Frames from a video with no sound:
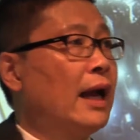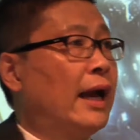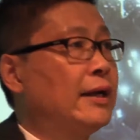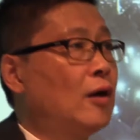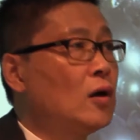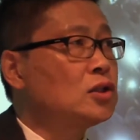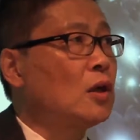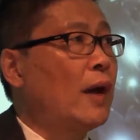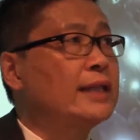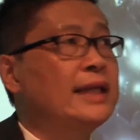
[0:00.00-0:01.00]
And
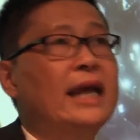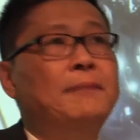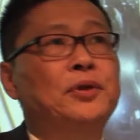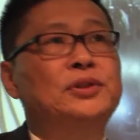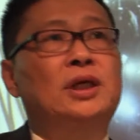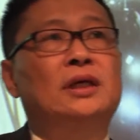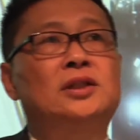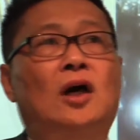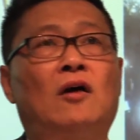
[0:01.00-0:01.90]
also 88%